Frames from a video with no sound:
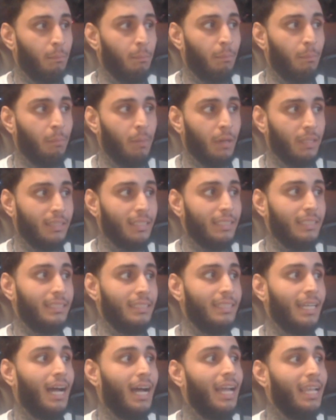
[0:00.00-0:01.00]
But the
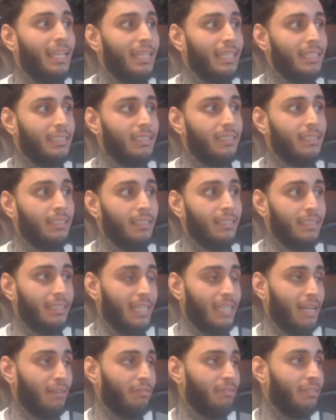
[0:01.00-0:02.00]
diet,
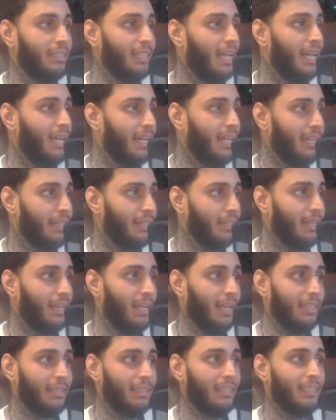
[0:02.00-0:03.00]
the FDA,
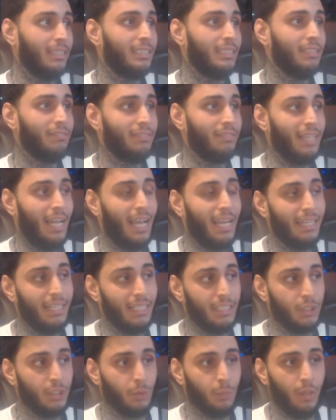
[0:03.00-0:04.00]
and things of that
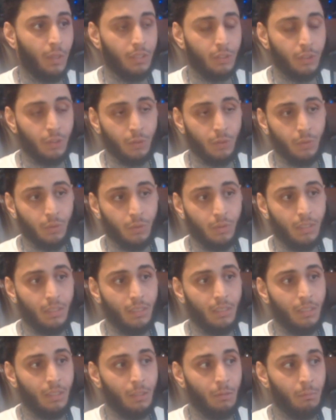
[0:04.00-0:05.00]
nature want to
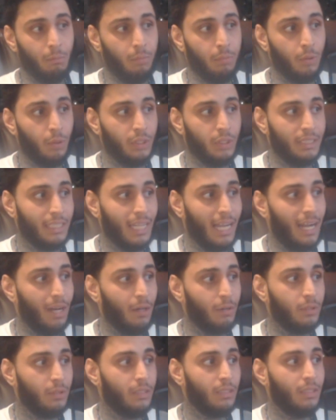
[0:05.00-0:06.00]
push
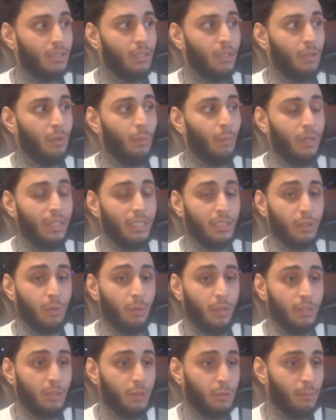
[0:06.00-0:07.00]
out what is
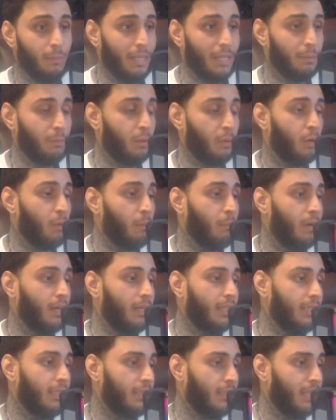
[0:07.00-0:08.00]
going to make more
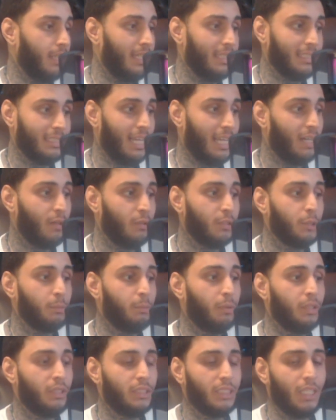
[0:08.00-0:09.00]
money. It is not going to
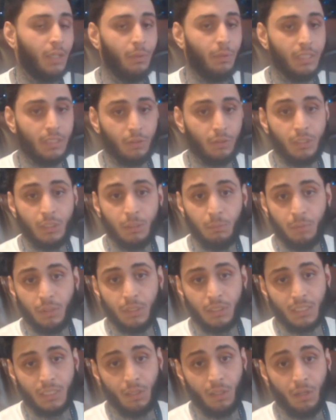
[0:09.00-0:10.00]
push out what is going to
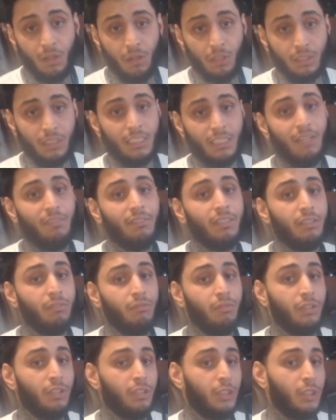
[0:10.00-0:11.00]
push out longevity
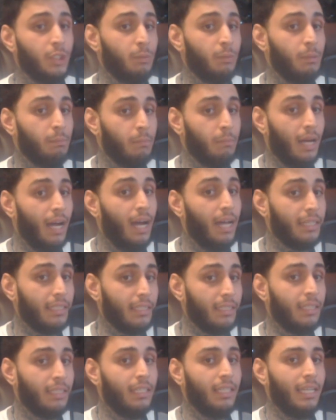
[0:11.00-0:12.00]
for the human
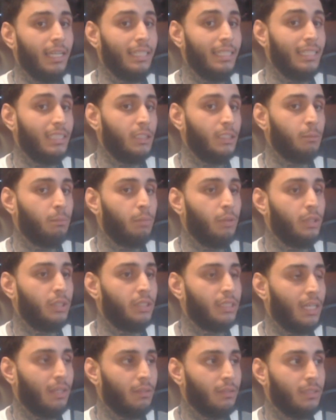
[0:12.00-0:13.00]
body. It needs to
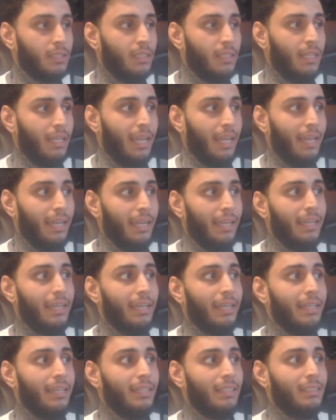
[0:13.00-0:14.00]
push out
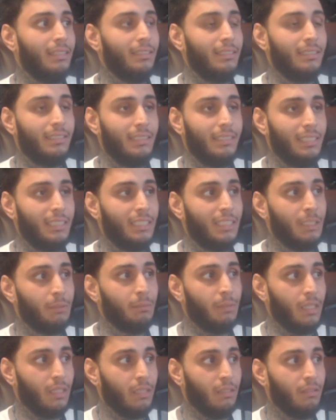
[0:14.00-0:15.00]
a
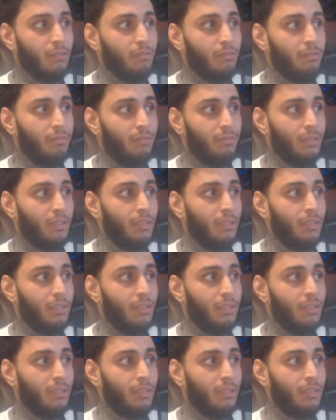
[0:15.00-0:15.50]
system of